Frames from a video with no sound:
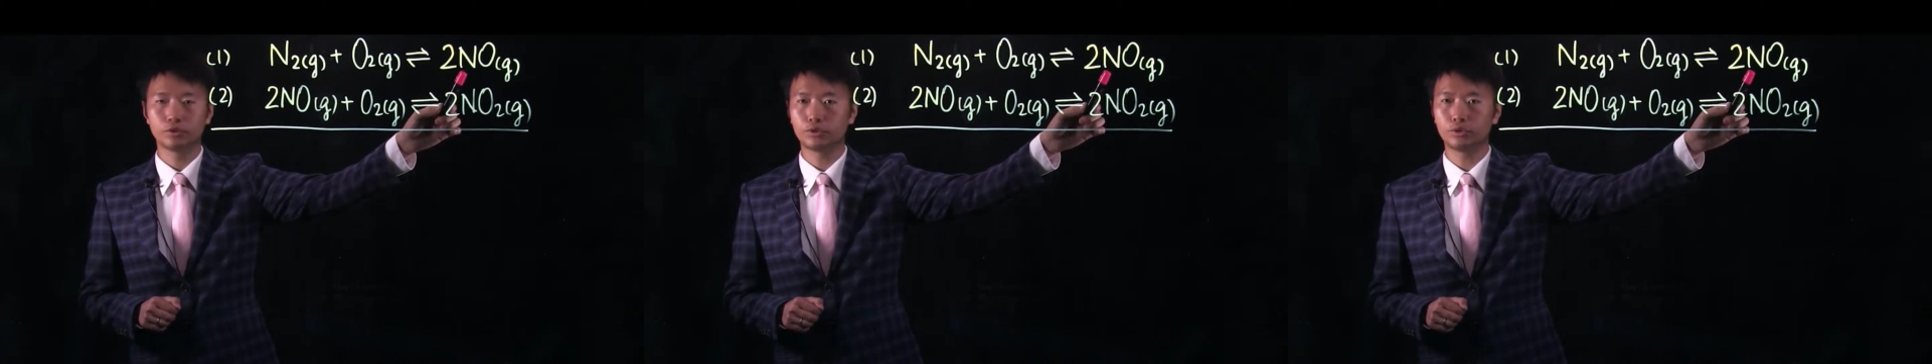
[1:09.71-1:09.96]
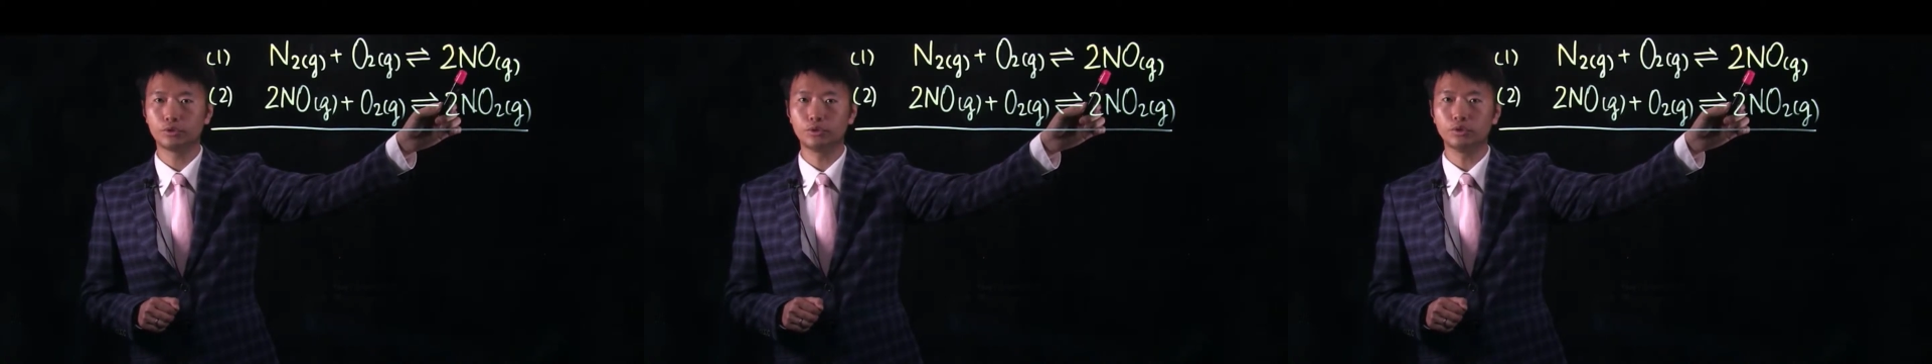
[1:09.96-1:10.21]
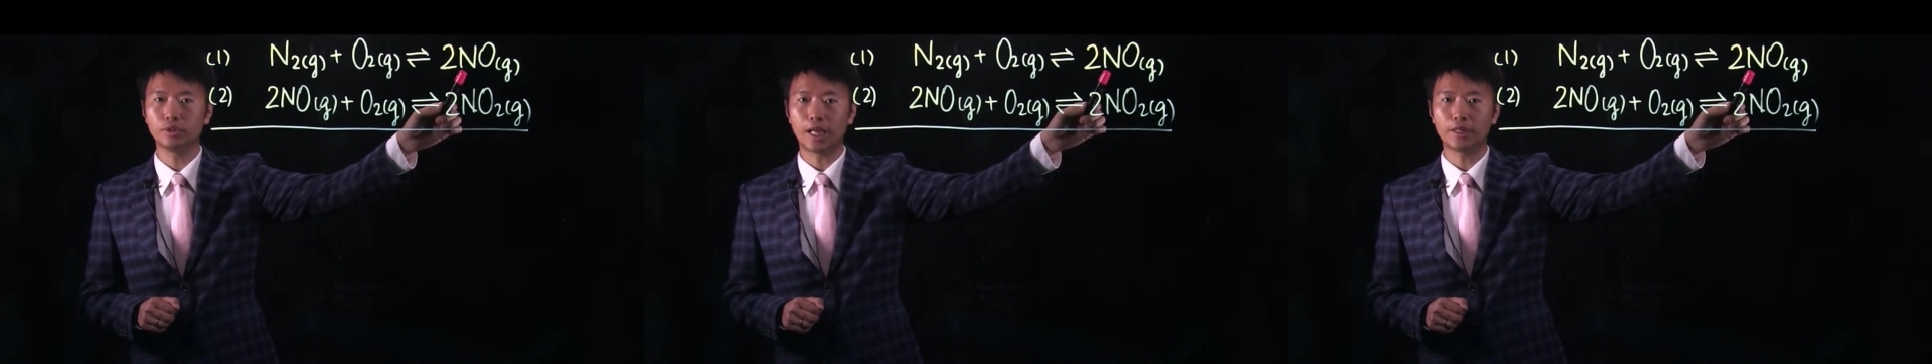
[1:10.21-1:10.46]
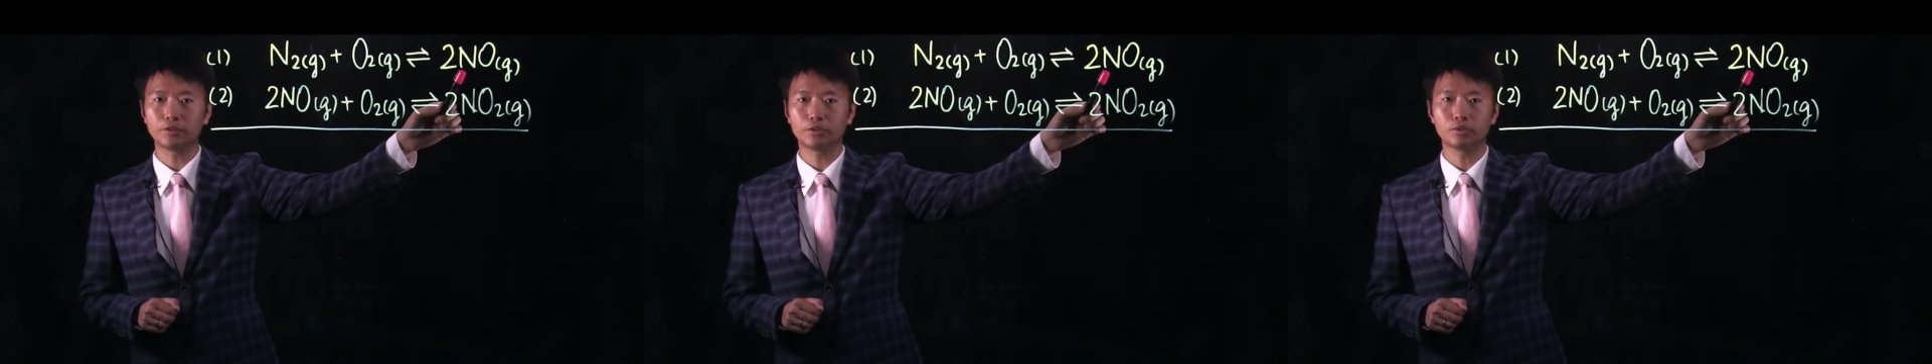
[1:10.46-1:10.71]
2
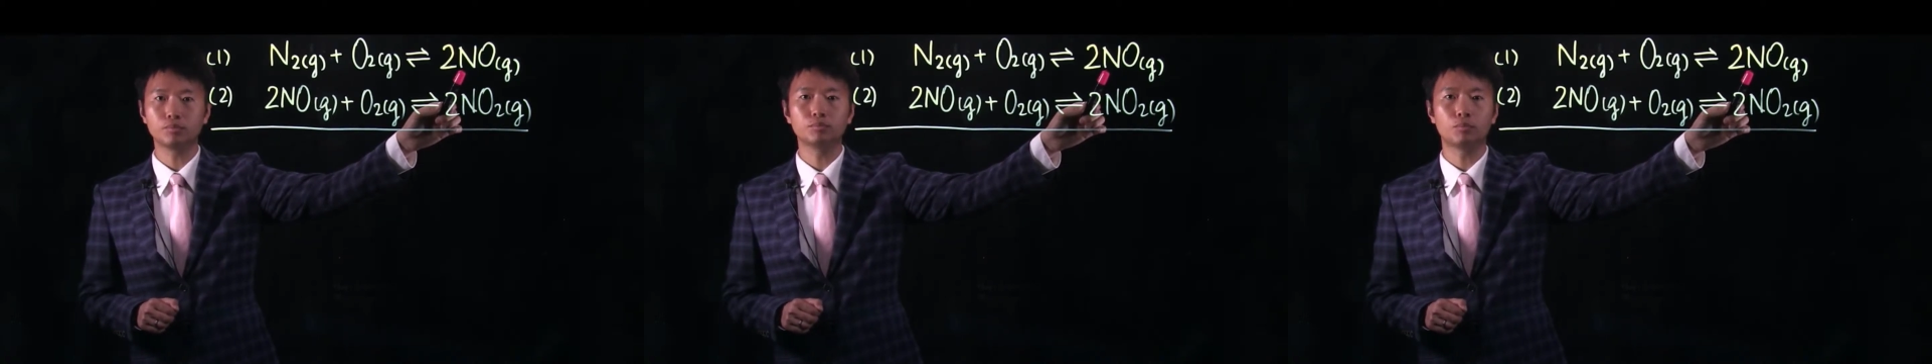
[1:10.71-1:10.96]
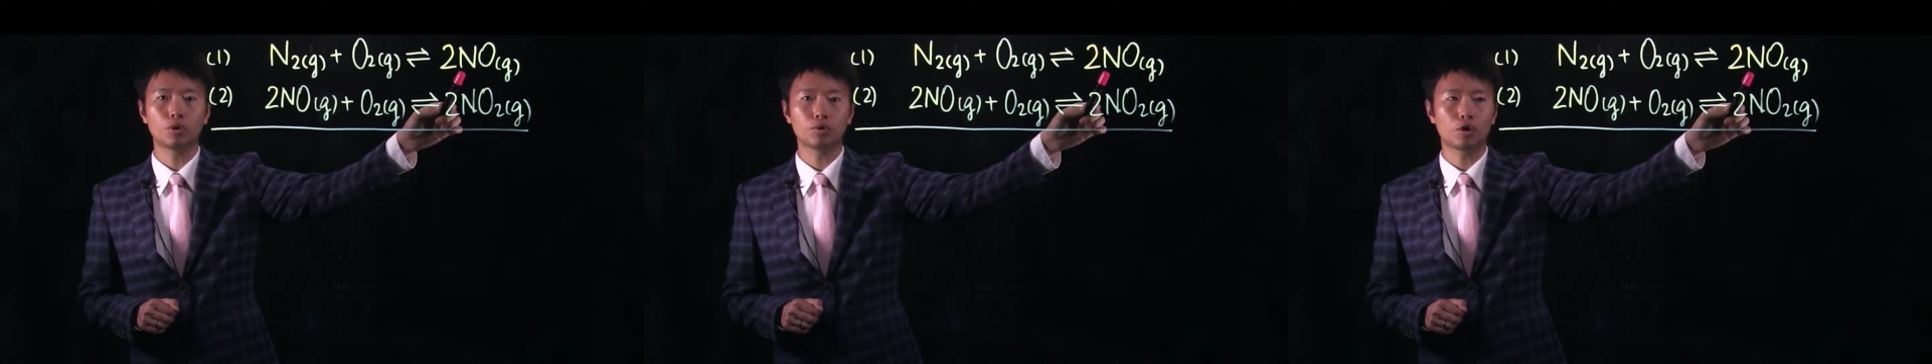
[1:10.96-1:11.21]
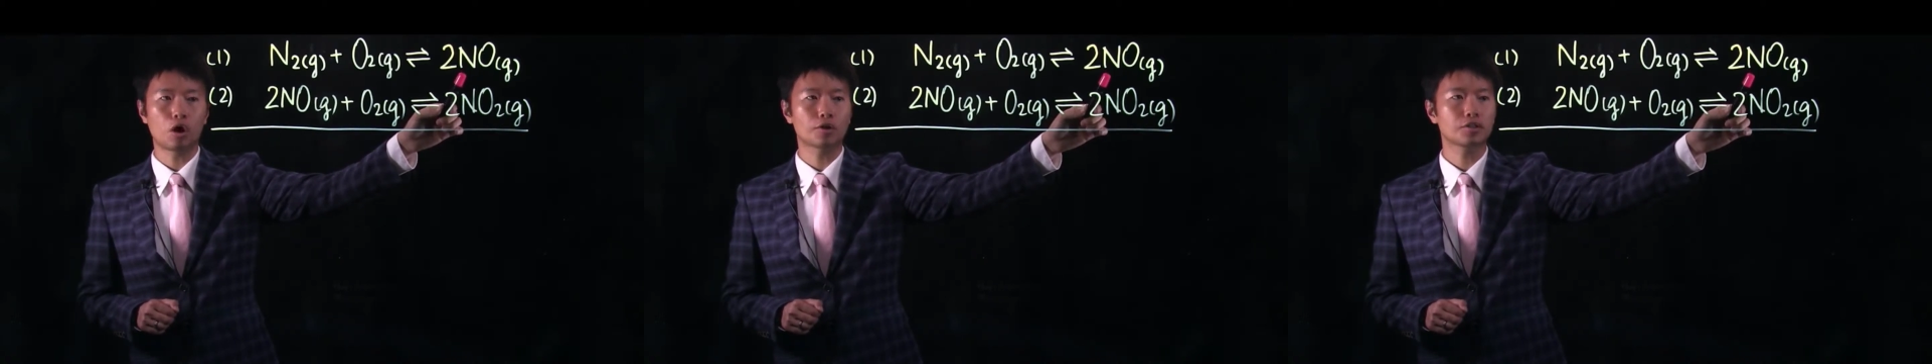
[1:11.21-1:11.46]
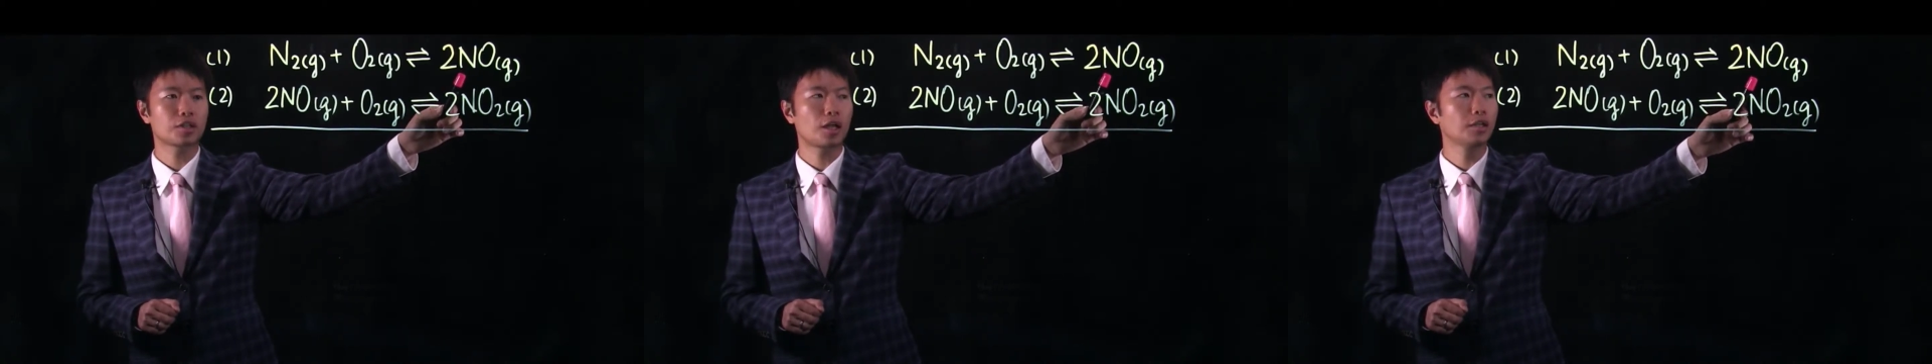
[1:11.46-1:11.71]
nitrogen
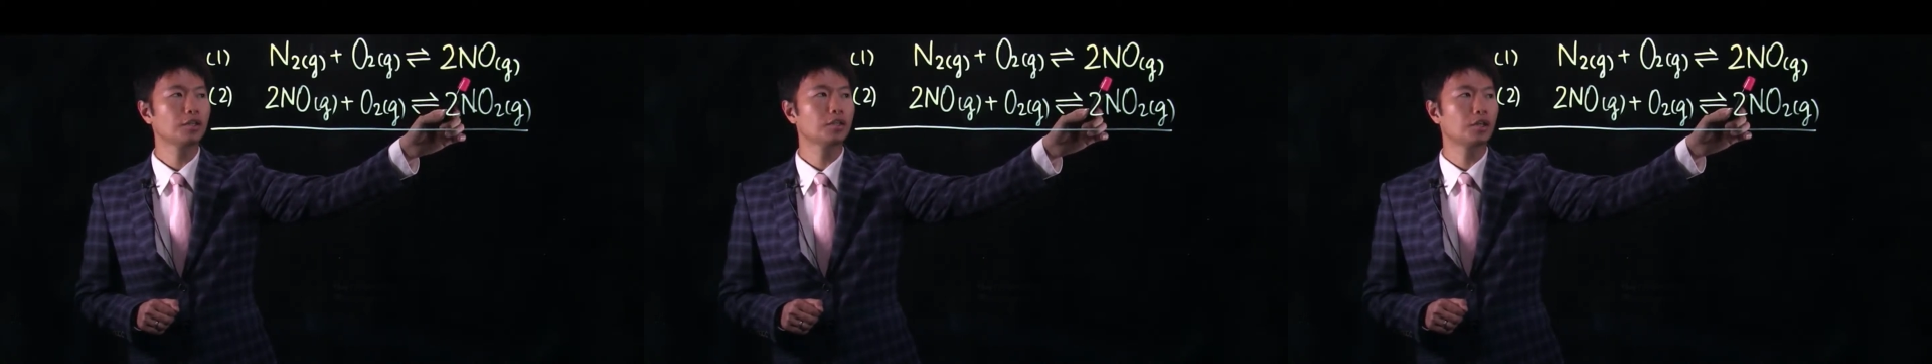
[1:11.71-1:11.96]
monoxide